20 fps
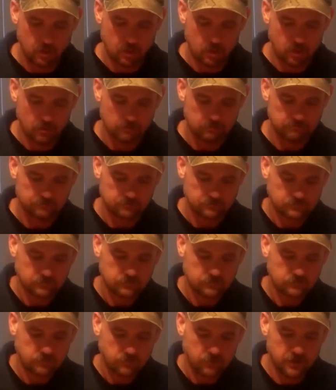bar
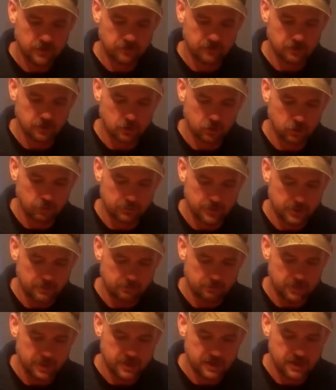is a little
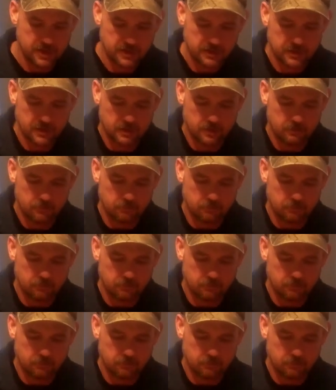bit big